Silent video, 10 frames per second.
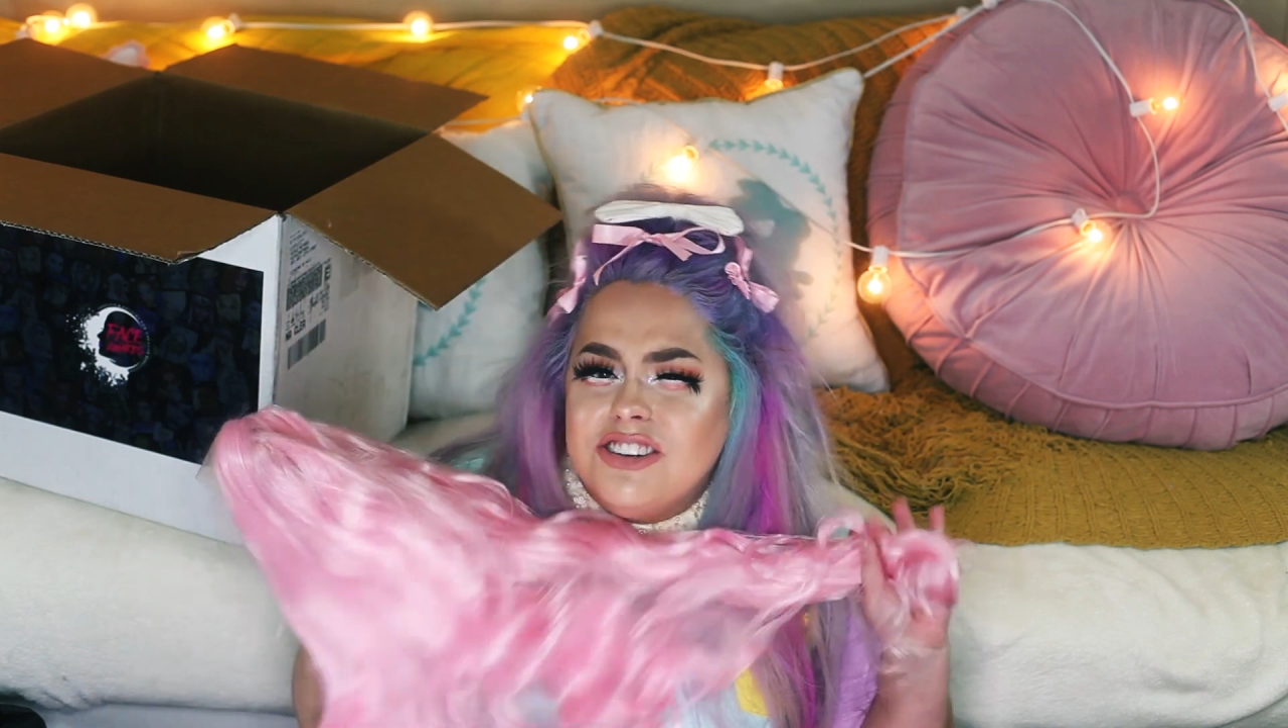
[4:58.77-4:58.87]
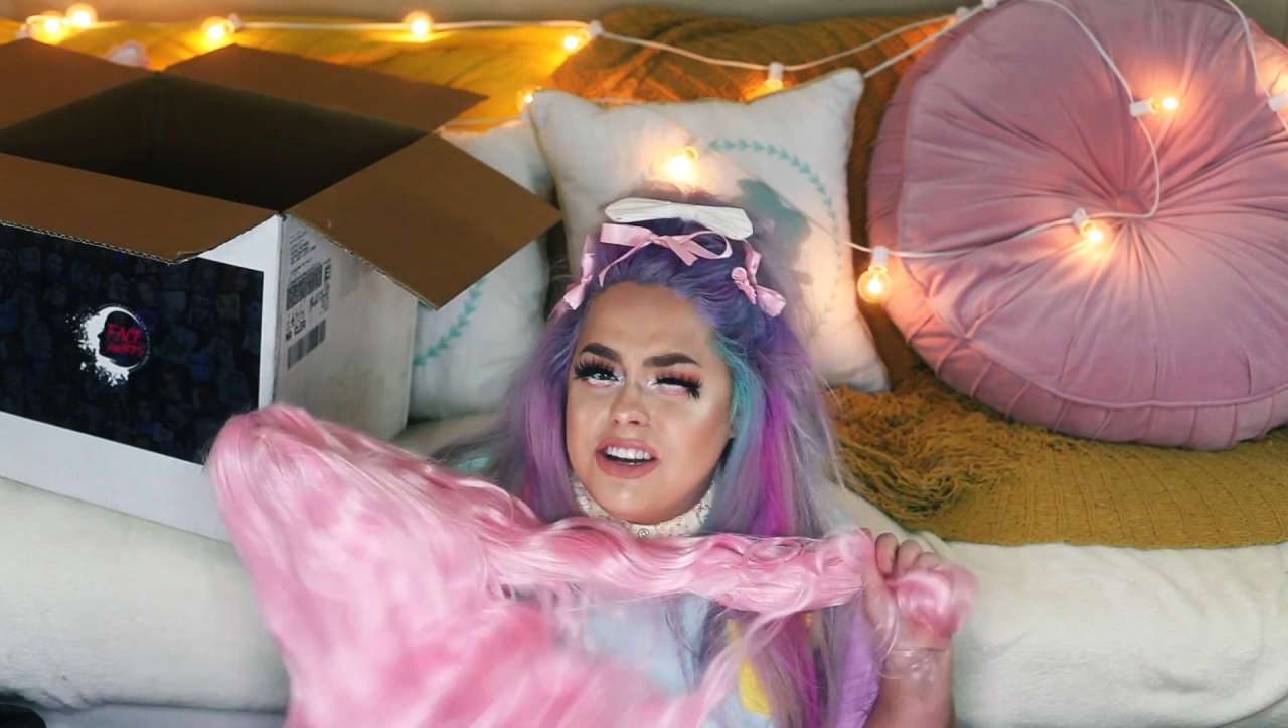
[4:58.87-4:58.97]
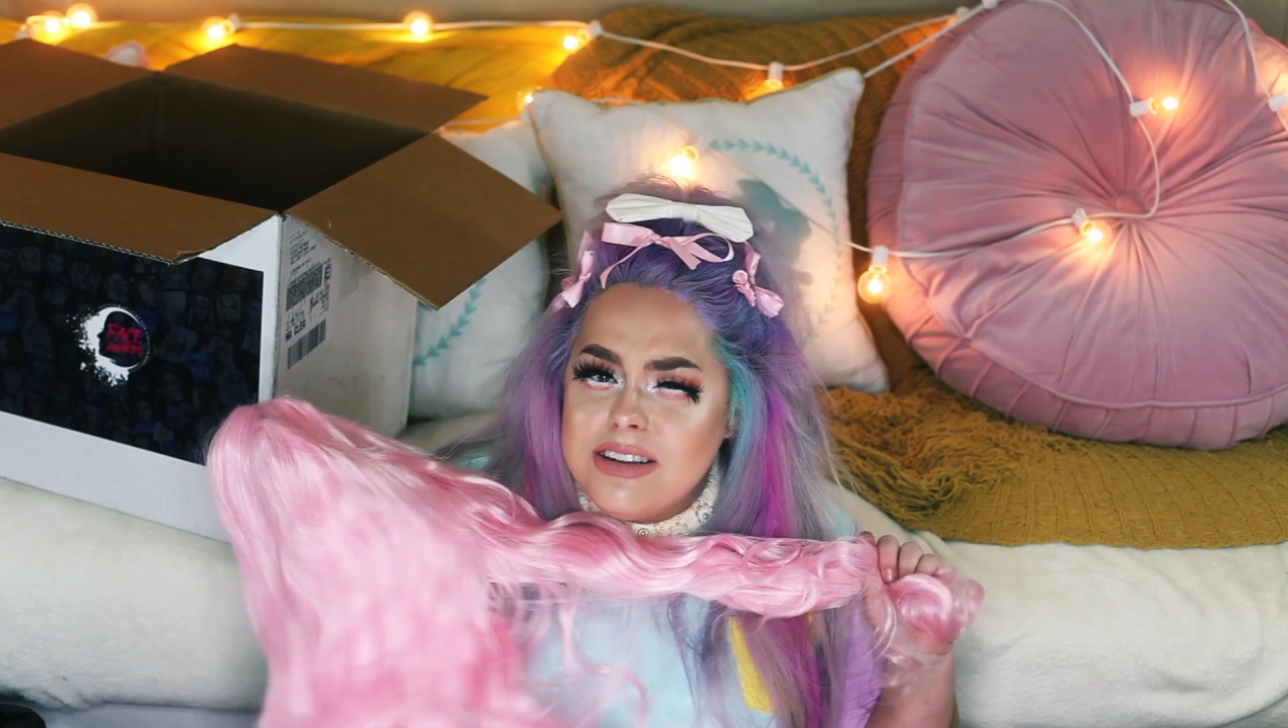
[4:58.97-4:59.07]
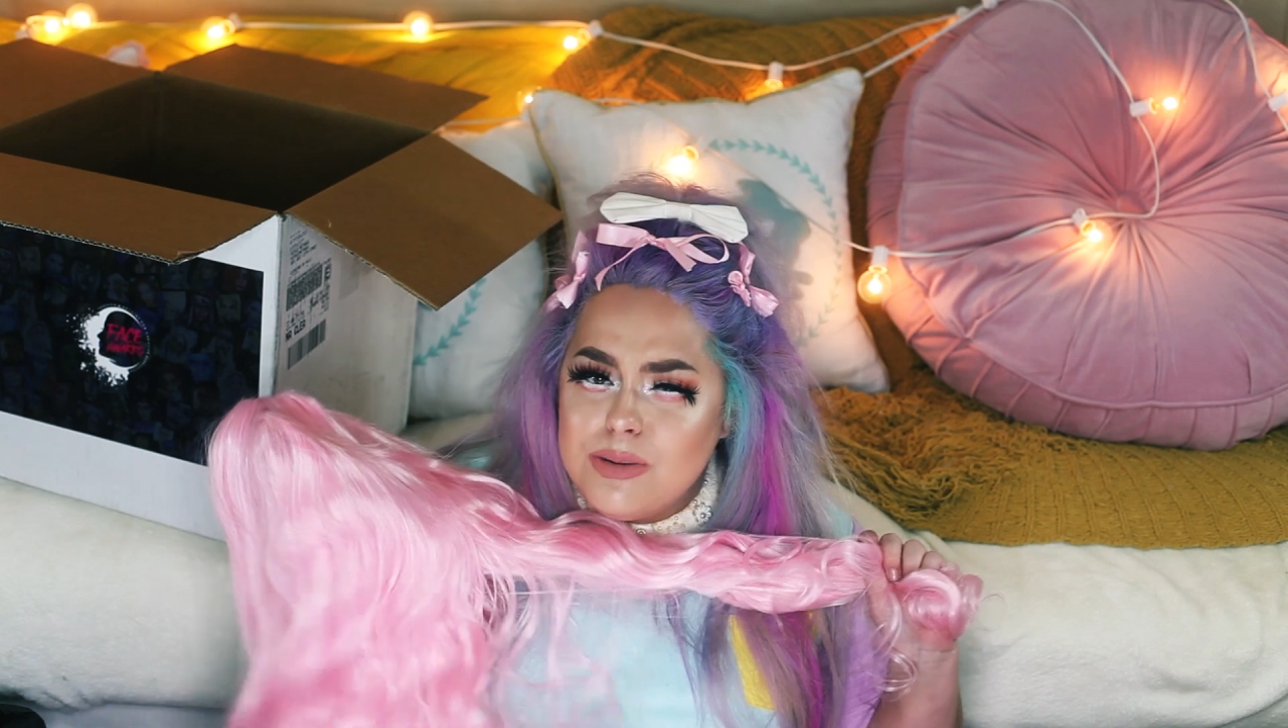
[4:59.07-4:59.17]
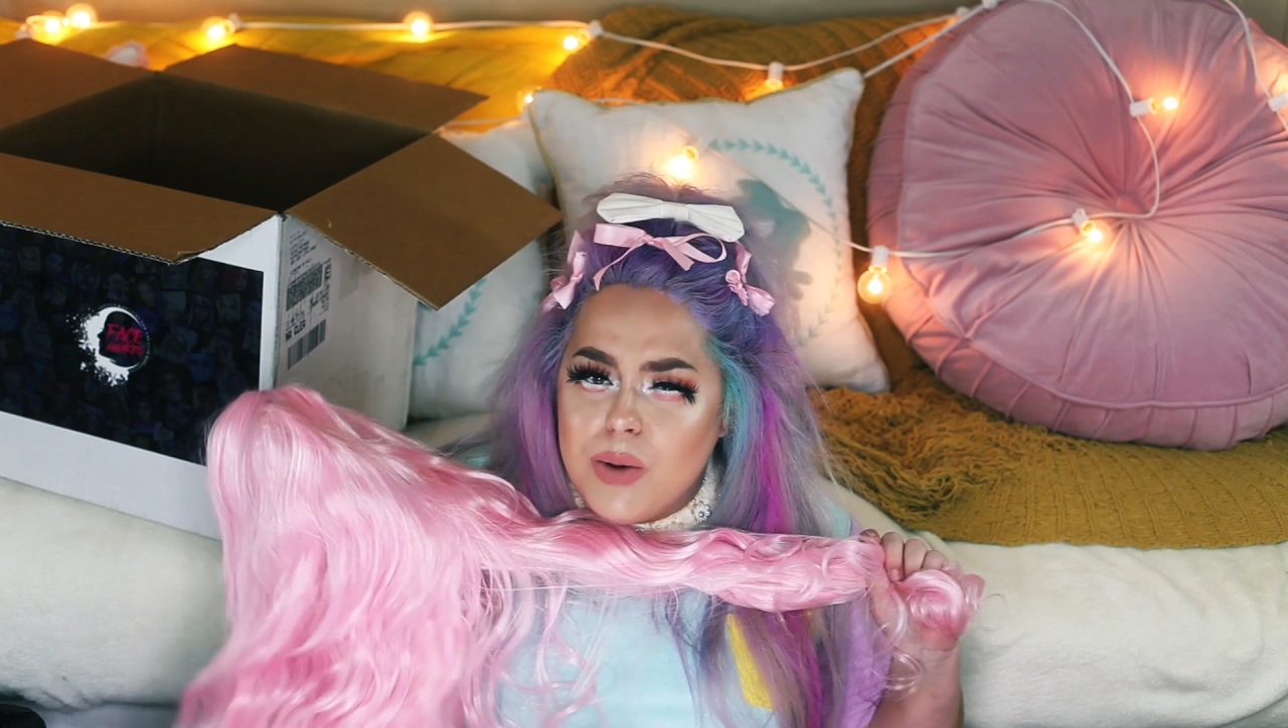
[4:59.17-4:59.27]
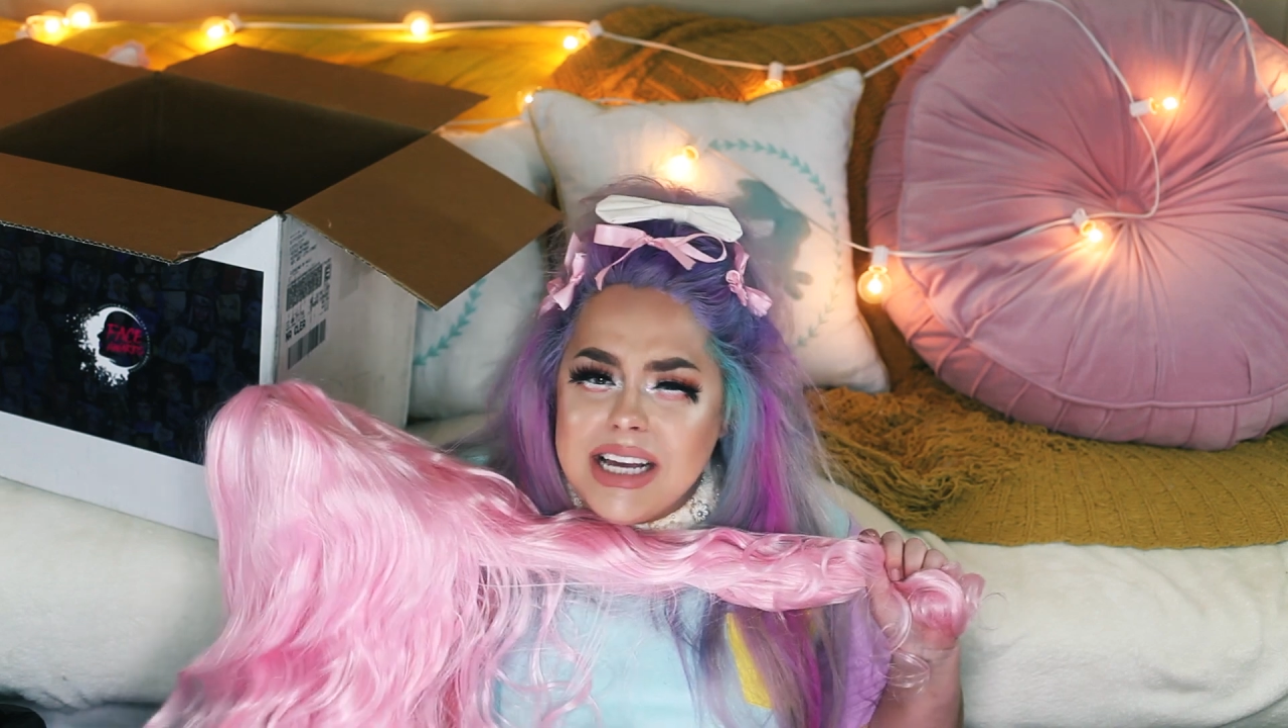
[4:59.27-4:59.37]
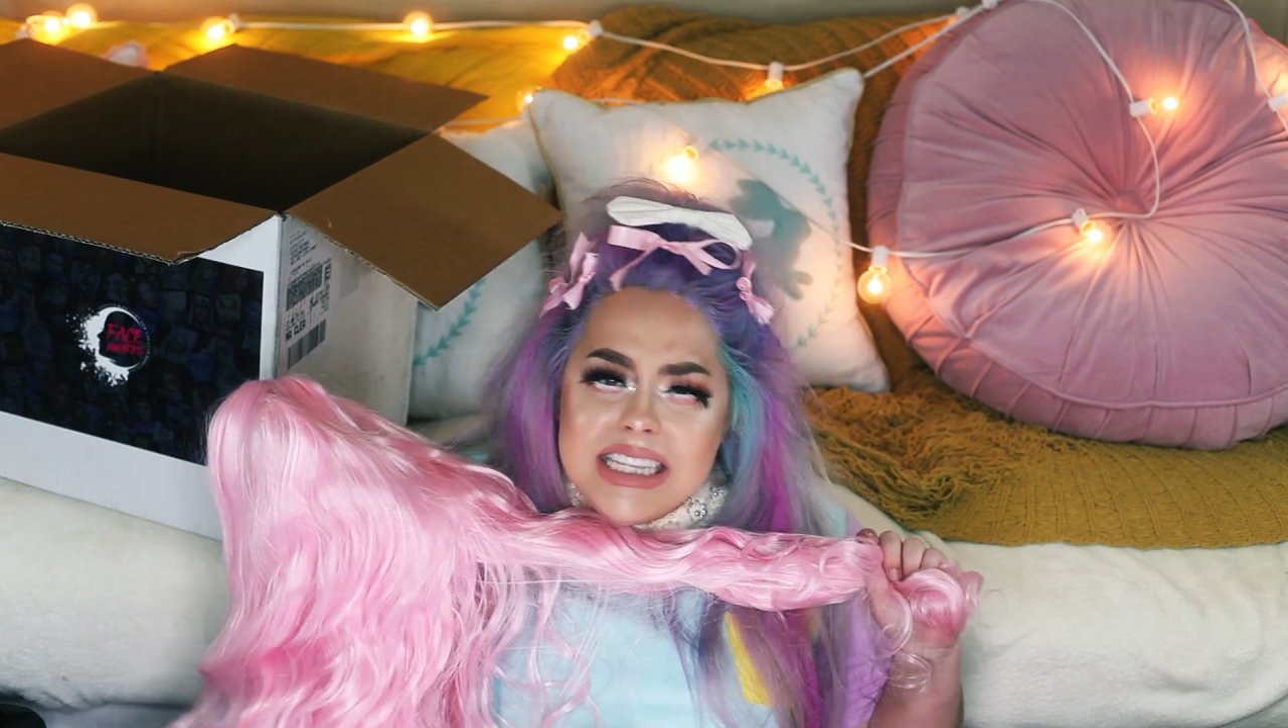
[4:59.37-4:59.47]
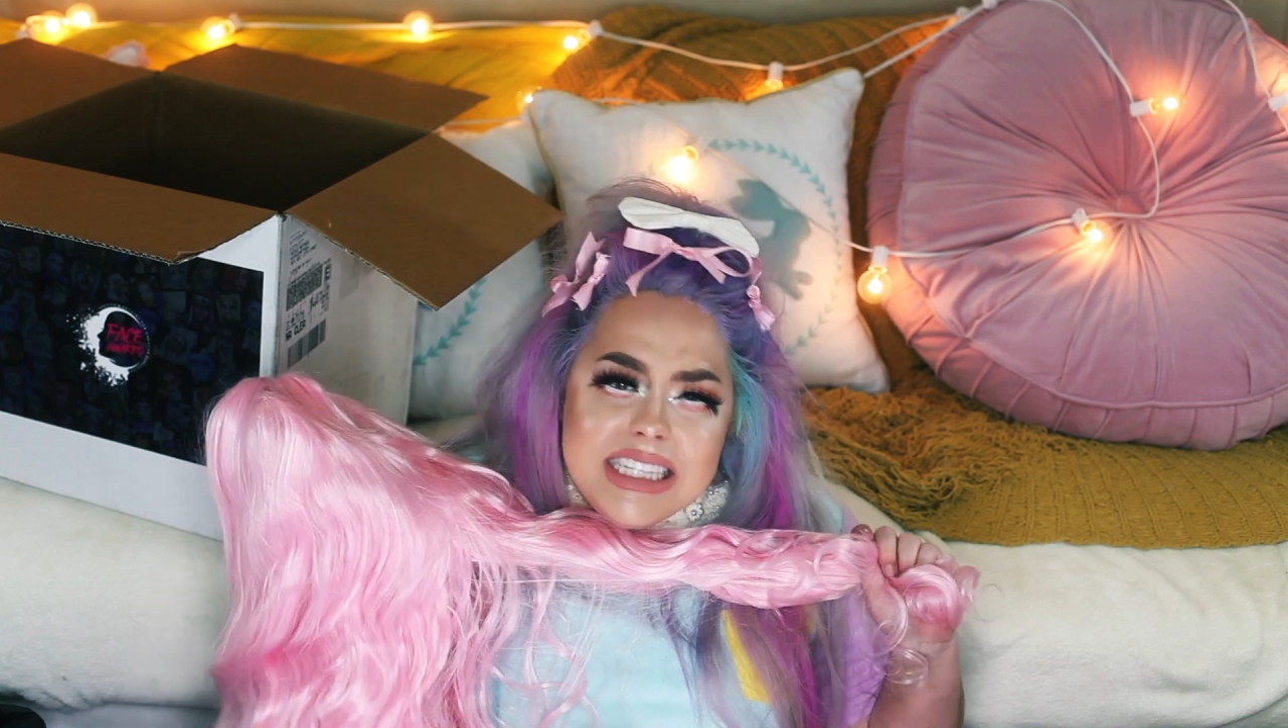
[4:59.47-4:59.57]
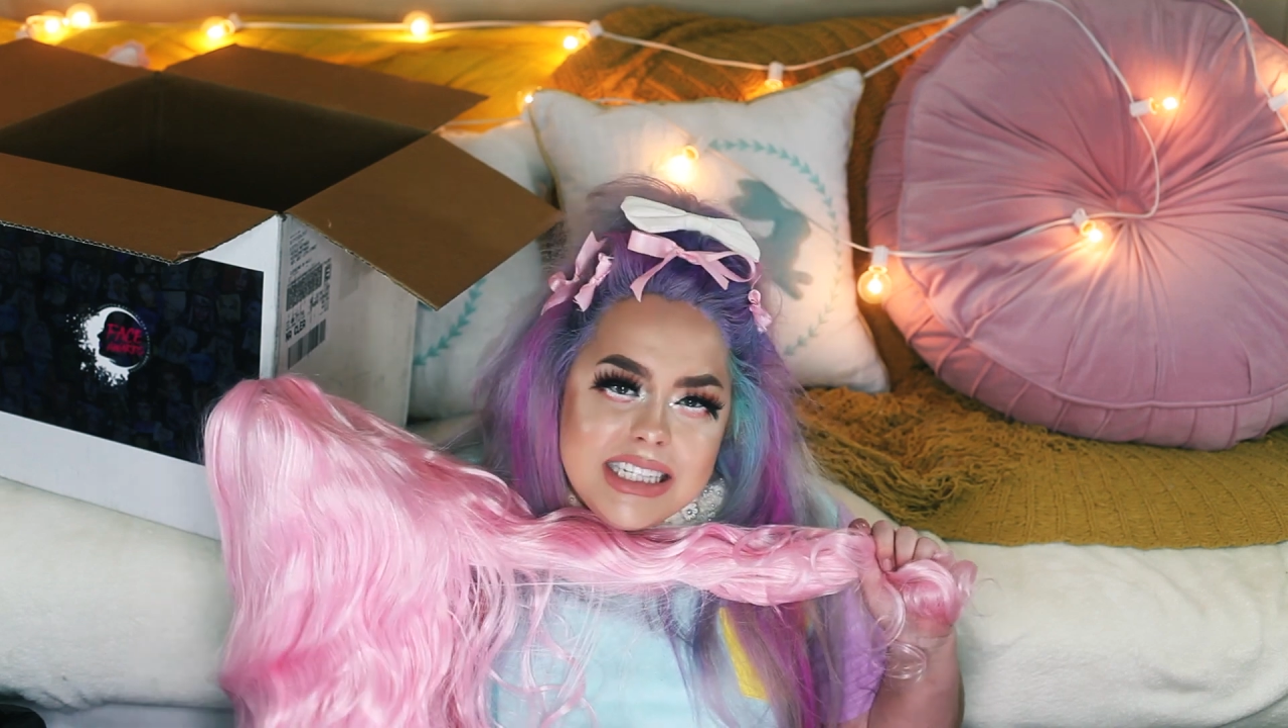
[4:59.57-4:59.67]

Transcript: Just wait and